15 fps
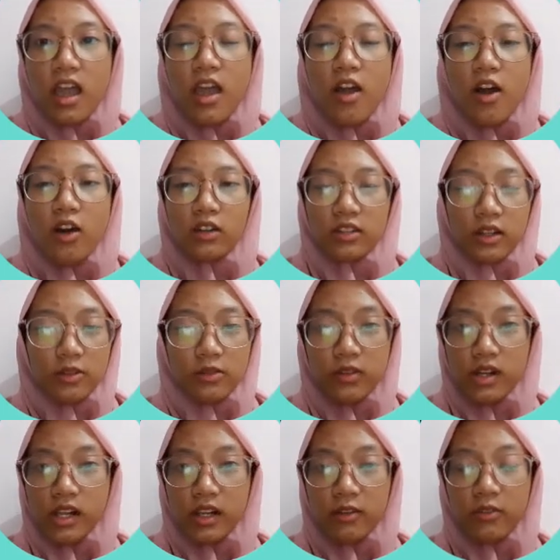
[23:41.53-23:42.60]
Online
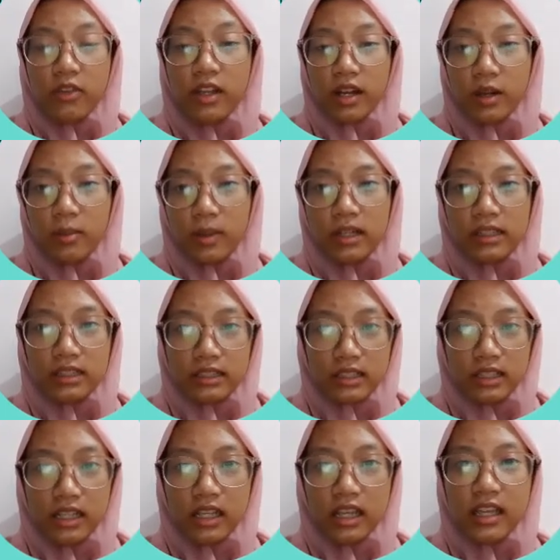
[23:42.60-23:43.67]
viral
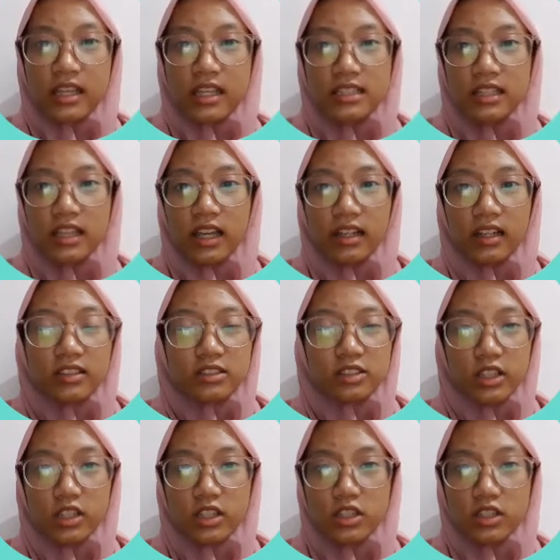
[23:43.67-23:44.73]
marketing is like a
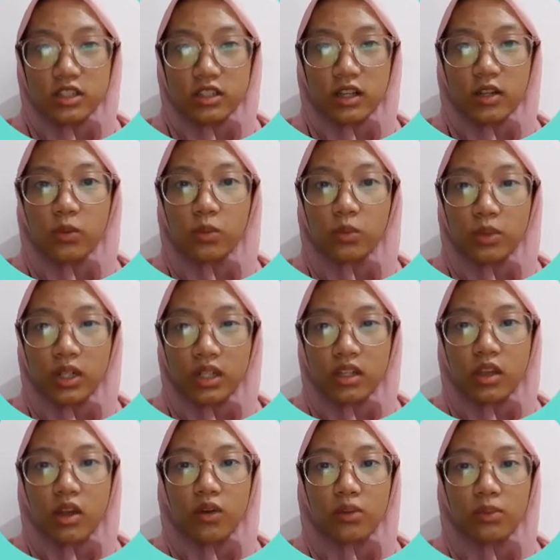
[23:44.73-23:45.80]
traditional word
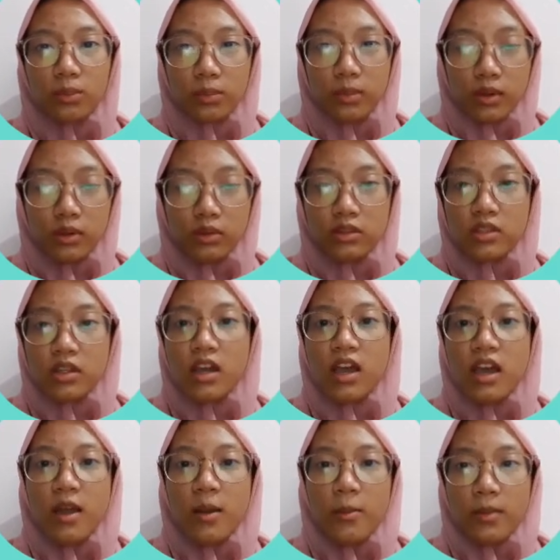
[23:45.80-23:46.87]
of mouth
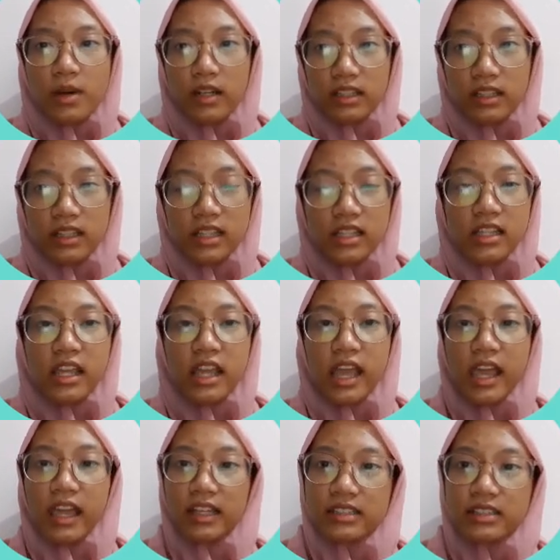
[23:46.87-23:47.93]
marketing,
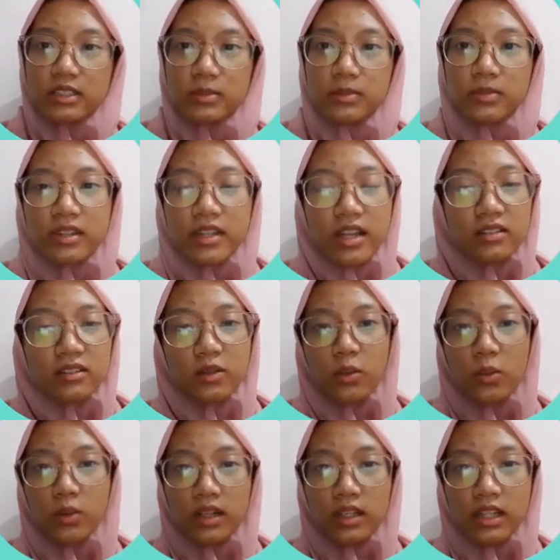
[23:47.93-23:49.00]
except that the
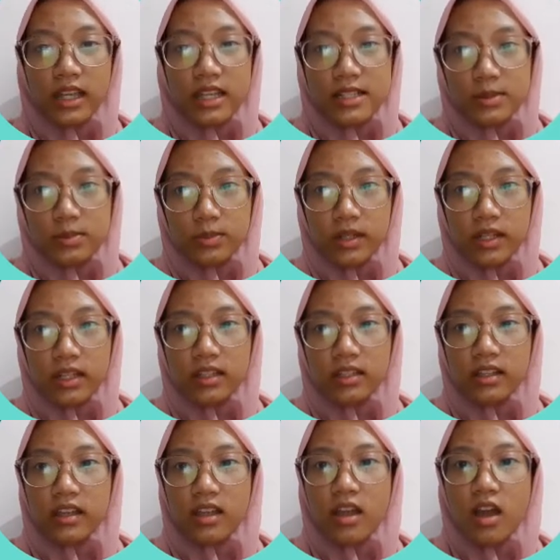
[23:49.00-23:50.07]
word can spread
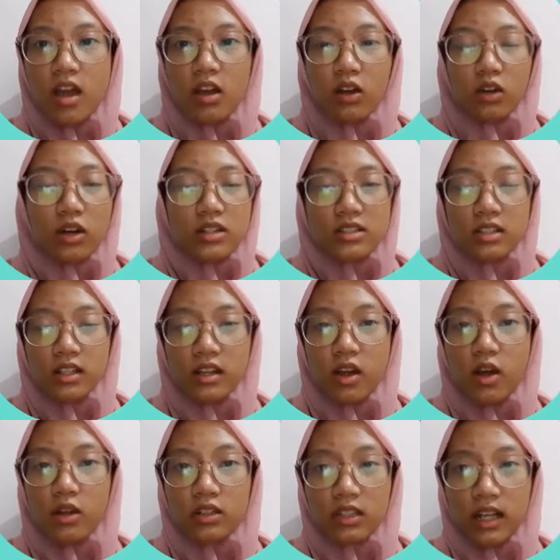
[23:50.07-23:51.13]
across an
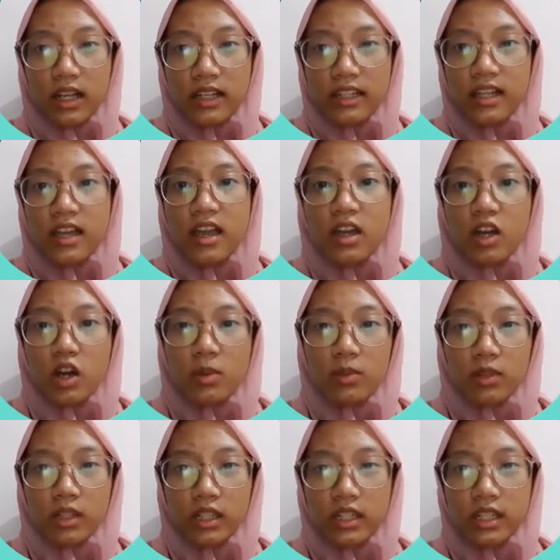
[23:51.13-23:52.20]
online
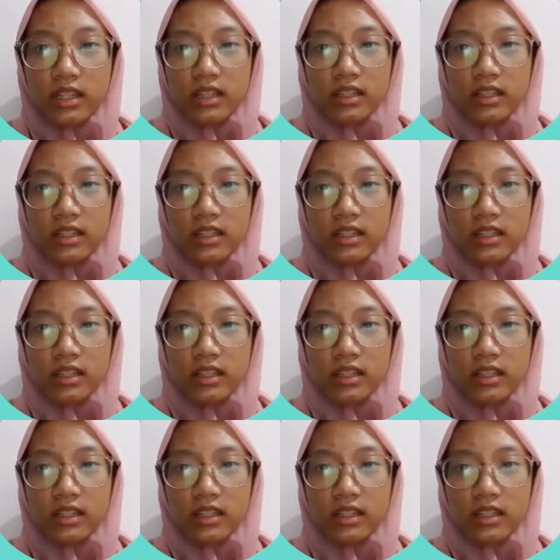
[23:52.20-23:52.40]
community